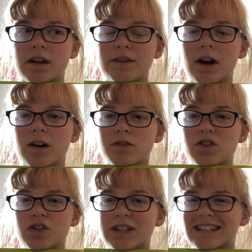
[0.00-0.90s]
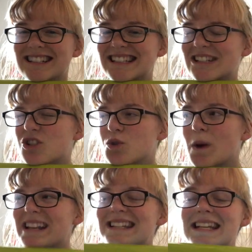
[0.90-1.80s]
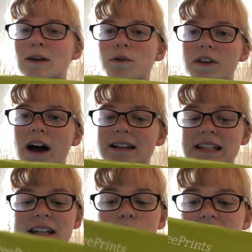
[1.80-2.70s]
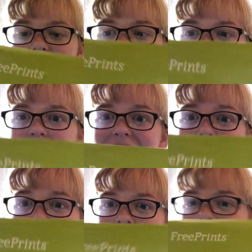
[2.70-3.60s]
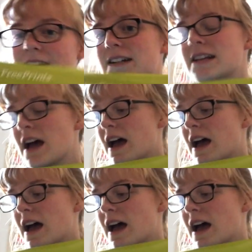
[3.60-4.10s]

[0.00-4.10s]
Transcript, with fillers: kind of 120 or 30, which is really, really good.